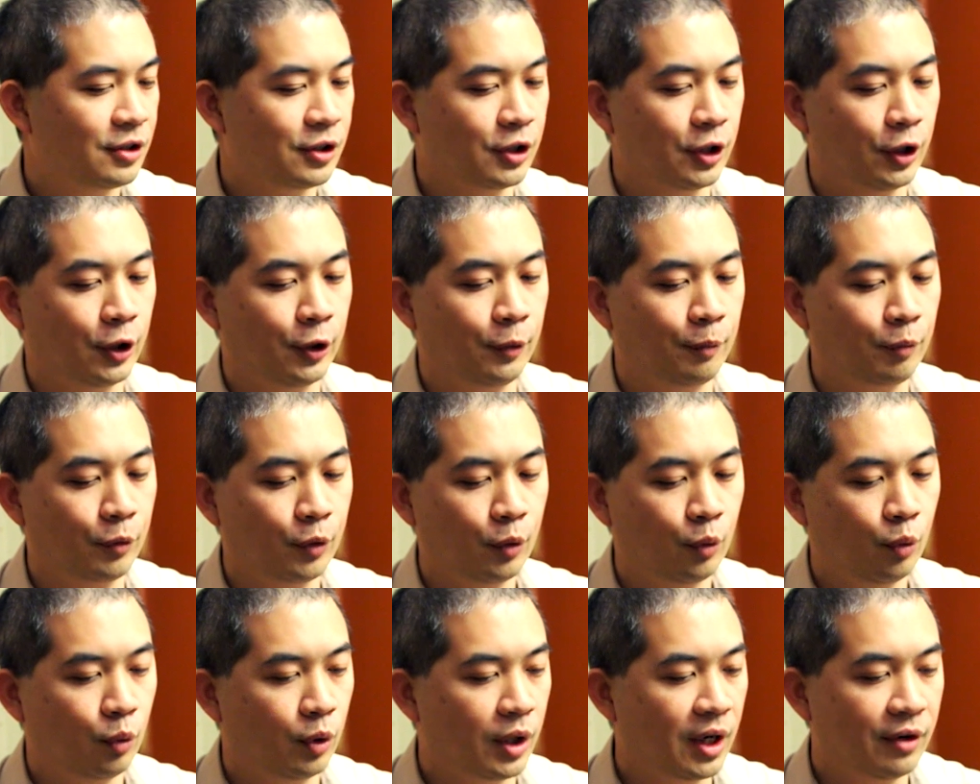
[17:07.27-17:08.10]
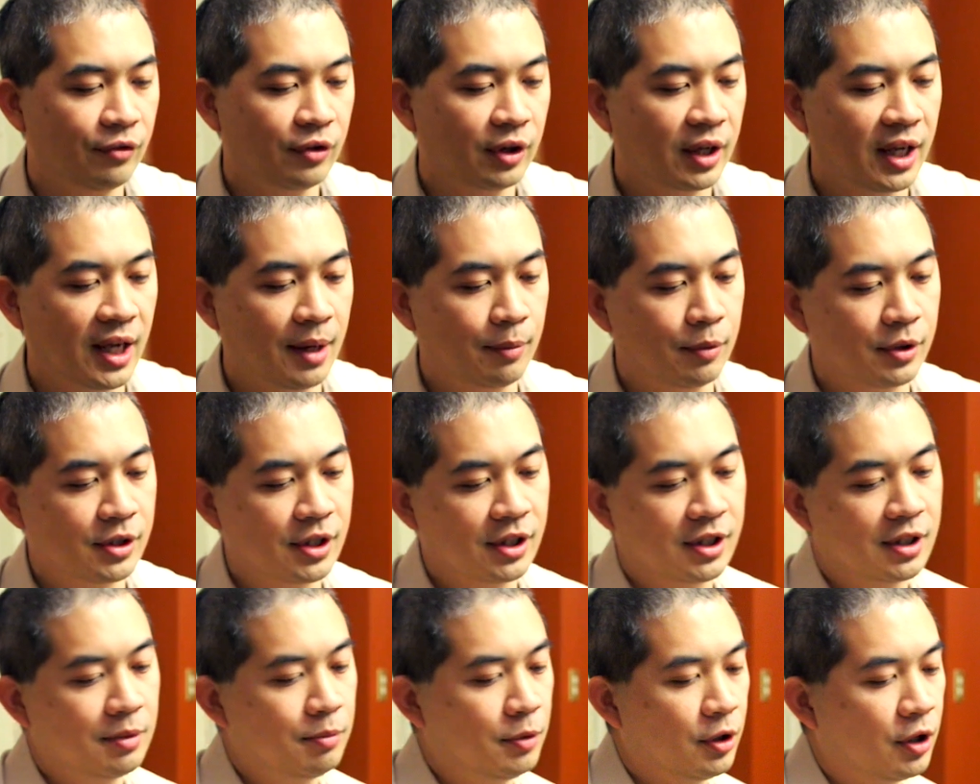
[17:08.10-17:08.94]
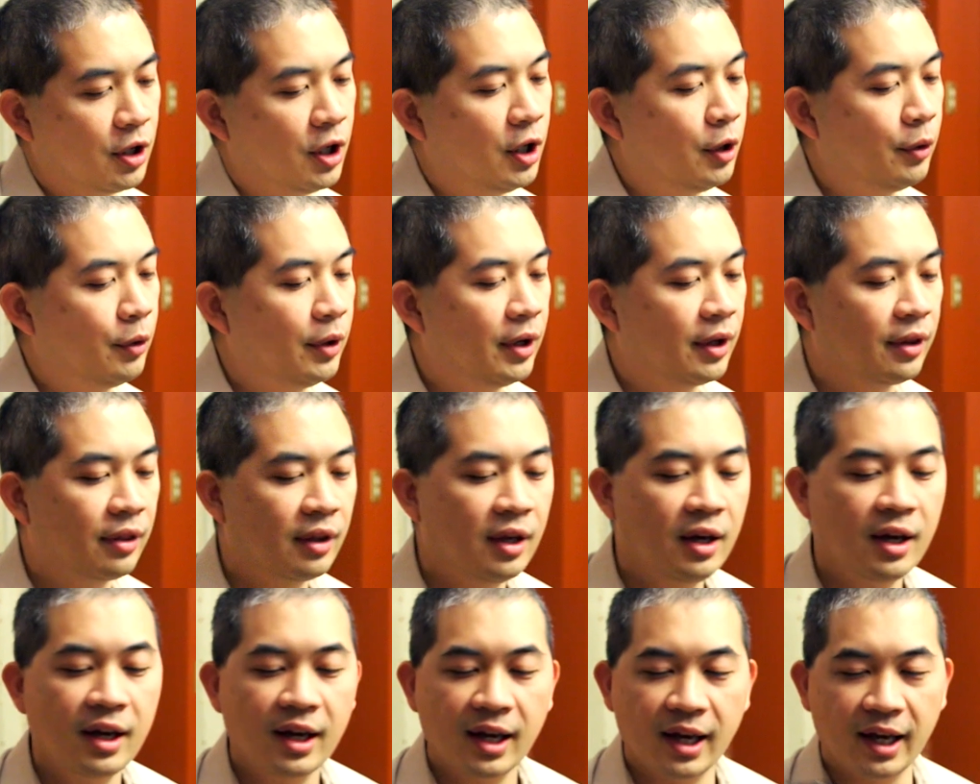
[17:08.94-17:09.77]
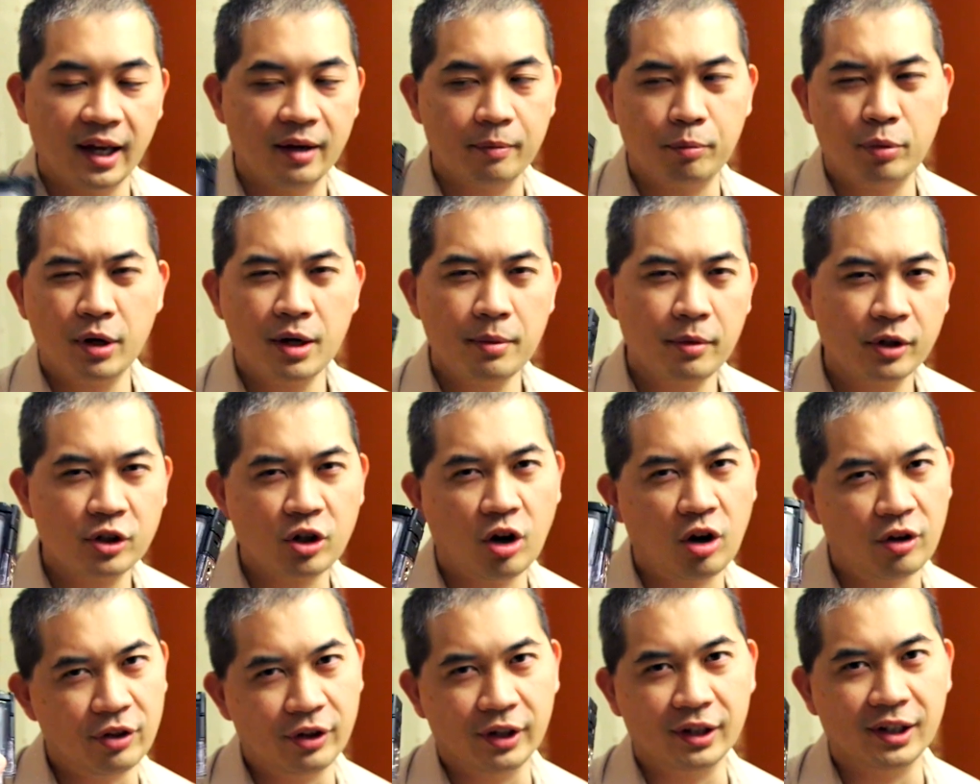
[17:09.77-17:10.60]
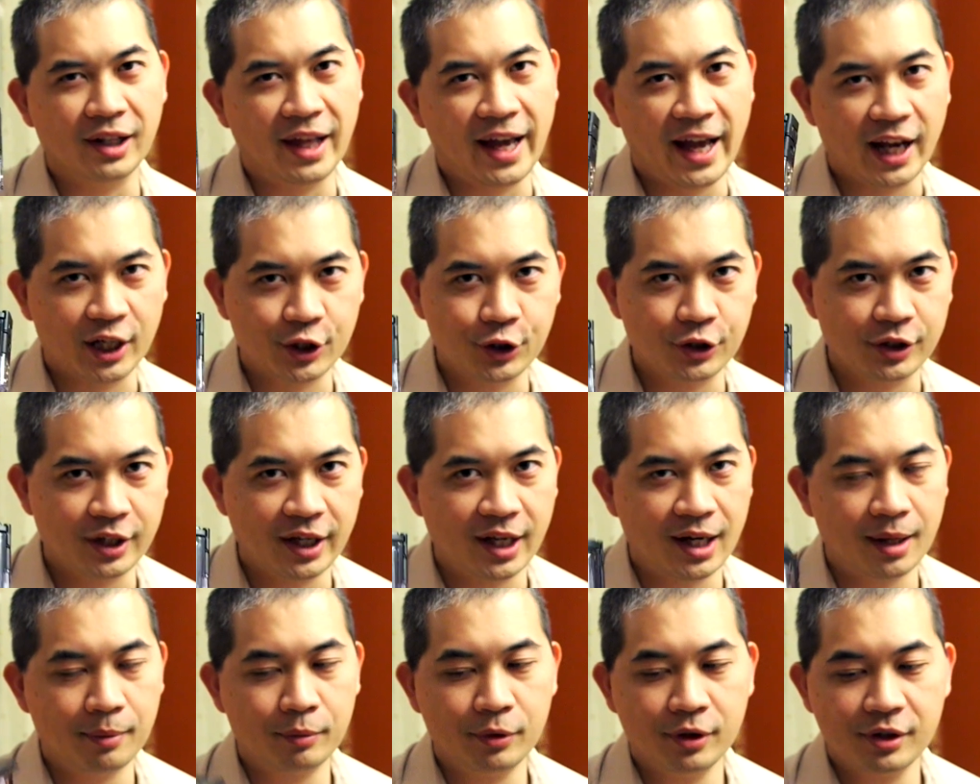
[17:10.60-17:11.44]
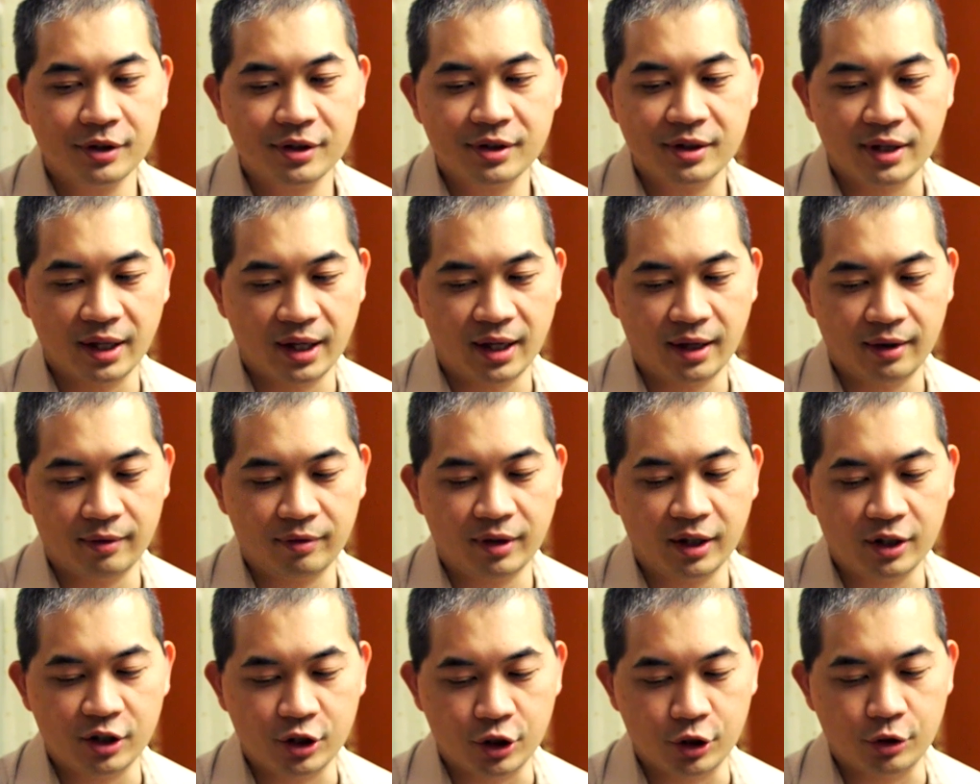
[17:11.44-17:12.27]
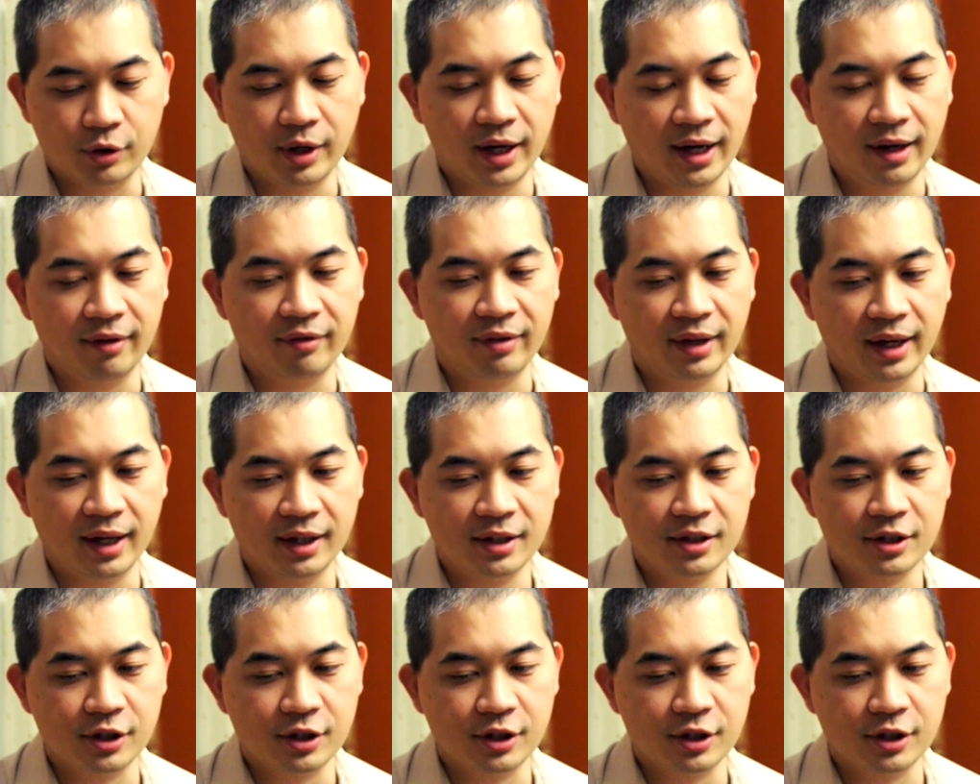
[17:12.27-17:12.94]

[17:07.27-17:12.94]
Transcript: So whatever camera system you go with, and pretty much all little action cameras, they do have that.